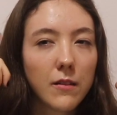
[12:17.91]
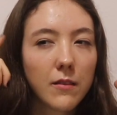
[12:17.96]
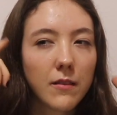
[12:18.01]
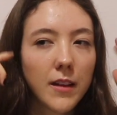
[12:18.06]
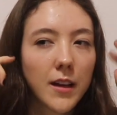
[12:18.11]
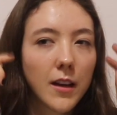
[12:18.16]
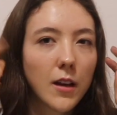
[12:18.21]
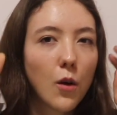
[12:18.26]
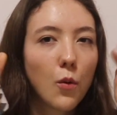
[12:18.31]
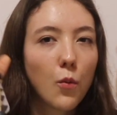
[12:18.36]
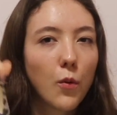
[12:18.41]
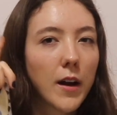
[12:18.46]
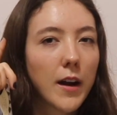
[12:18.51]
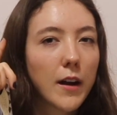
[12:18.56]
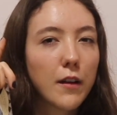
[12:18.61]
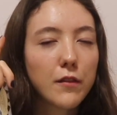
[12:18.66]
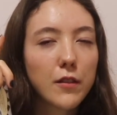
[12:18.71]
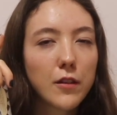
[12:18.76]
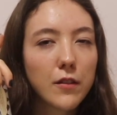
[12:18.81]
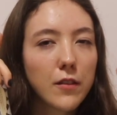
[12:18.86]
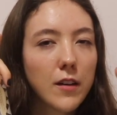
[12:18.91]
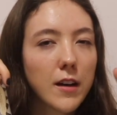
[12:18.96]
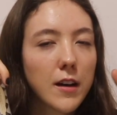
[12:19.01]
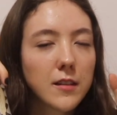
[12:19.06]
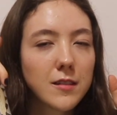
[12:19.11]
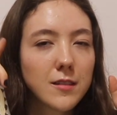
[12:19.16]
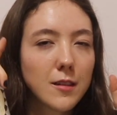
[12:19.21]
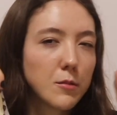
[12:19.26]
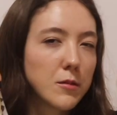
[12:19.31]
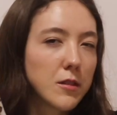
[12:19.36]
like aware of your
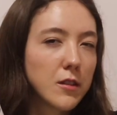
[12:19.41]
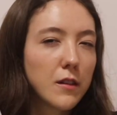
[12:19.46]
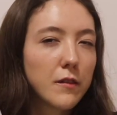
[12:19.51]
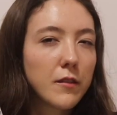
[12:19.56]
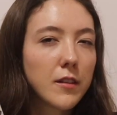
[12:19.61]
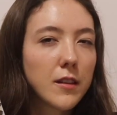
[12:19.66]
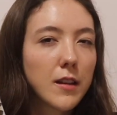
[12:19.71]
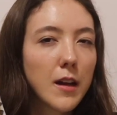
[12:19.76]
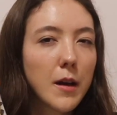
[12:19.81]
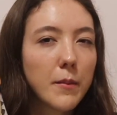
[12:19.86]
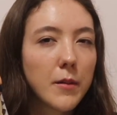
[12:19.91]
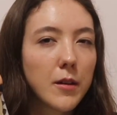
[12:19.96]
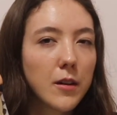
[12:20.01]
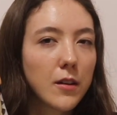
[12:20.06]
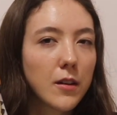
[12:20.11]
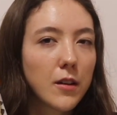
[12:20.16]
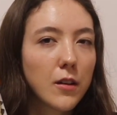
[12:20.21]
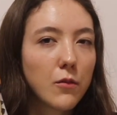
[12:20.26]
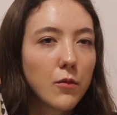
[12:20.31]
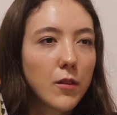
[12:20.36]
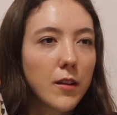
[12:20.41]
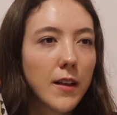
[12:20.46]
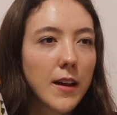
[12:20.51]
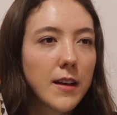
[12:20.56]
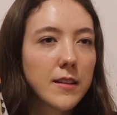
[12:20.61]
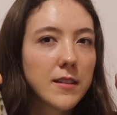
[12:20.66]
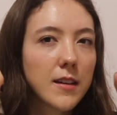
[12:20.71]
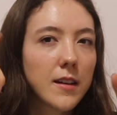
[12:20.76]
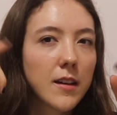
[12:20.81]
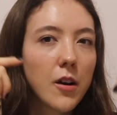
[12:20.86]
thoughts observing them and you're going to
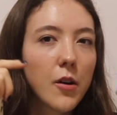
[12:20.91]
realize like